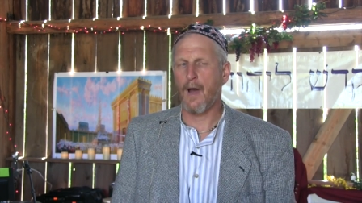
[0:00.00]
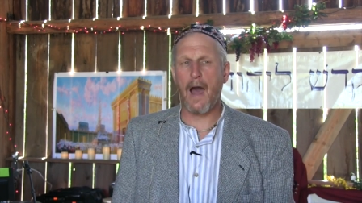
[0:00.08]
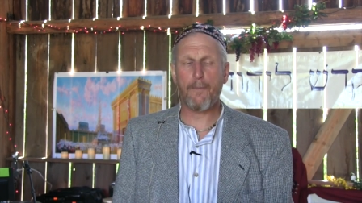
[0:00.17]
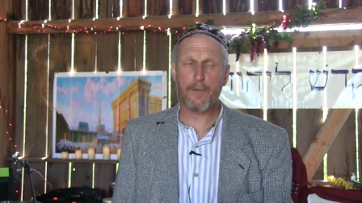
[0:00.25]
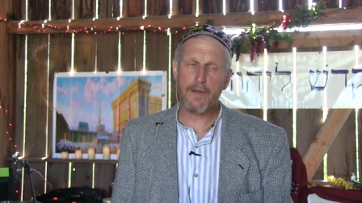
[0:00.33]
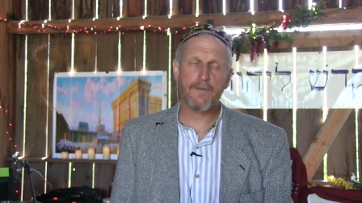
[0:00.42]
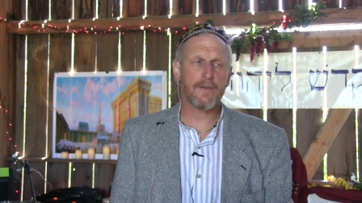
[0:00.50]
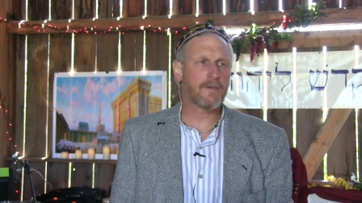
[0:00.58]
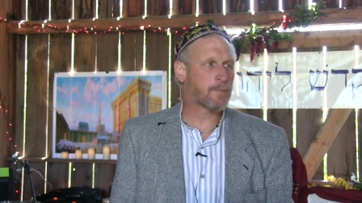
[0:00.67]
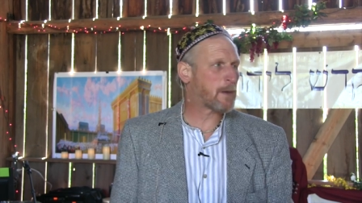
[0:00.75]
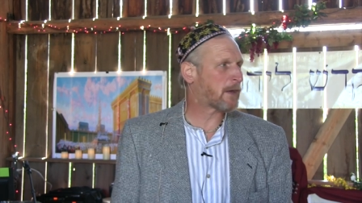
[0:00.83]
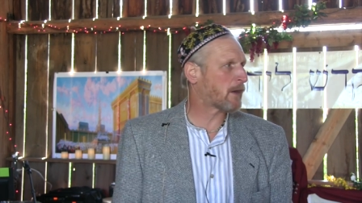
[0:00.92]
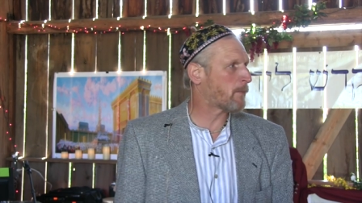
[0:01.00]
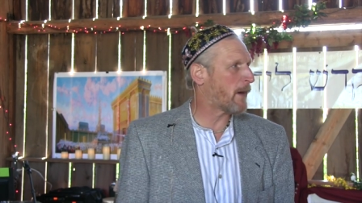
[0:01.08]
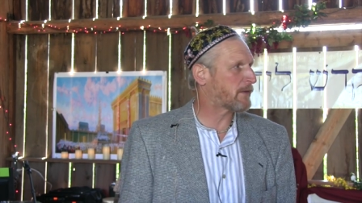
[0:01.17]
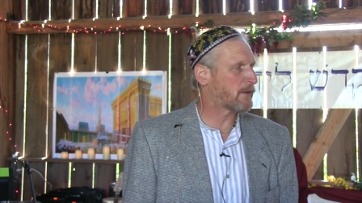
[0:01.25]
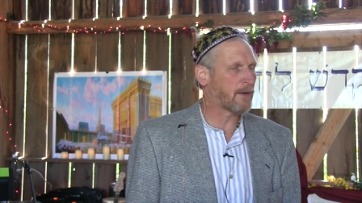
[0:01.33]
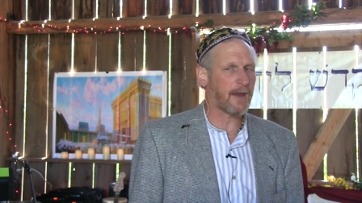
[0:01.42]
I believe is speaking
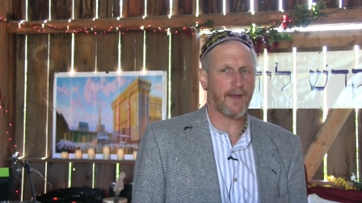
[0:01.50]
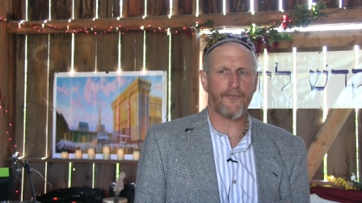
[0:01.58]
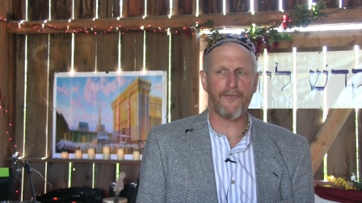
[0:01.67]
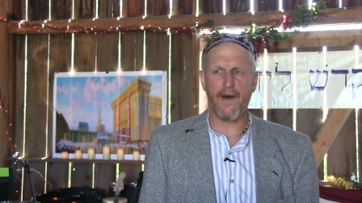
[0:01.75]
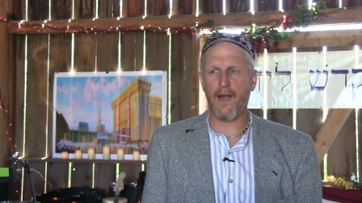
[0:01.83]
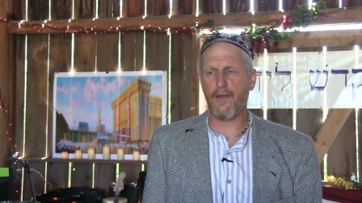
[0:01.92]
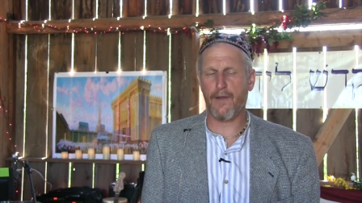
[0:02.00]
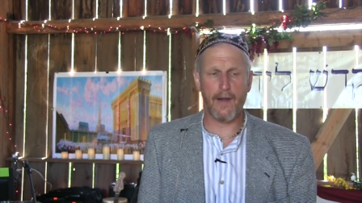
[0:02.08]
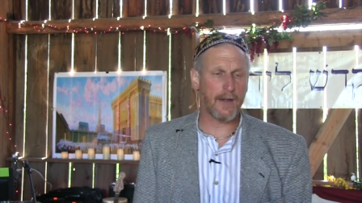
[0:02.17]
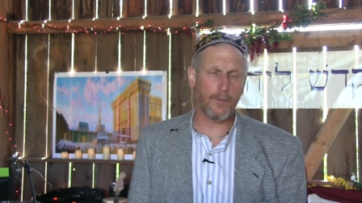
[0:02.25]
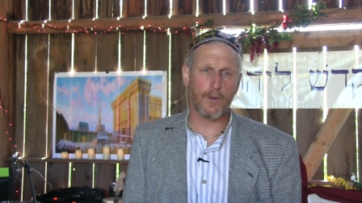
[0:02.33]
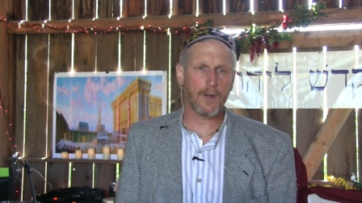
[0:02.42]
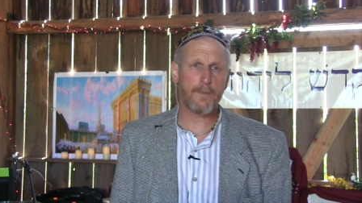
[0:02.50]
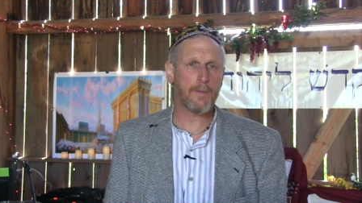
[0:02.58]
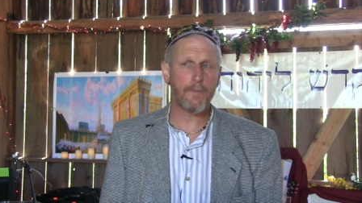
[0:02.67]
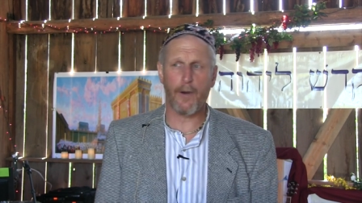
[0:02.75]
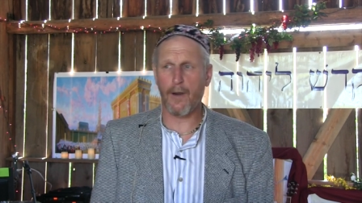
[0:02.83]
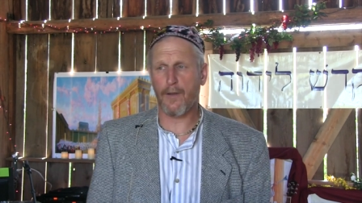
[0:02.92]
about the lake of fire there. I don't want to be
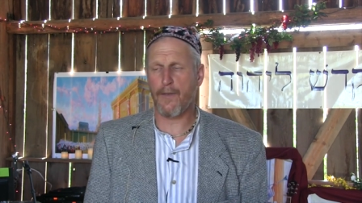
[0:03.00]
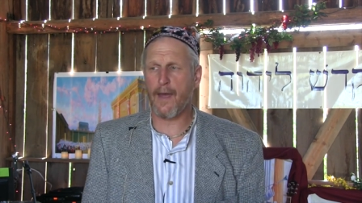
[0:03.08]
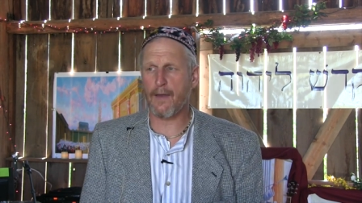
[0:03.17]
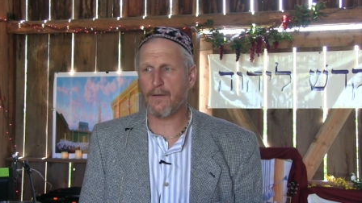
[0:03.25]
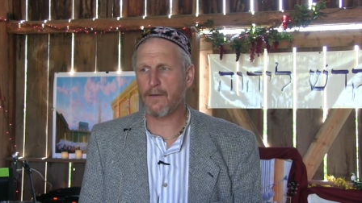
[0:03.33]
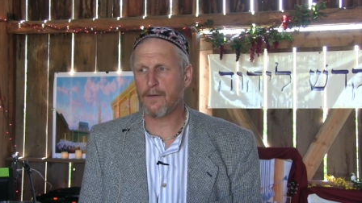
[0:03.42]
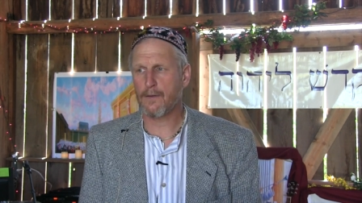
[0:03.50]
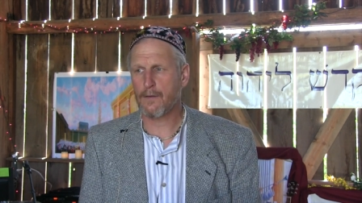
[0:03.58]
part of that.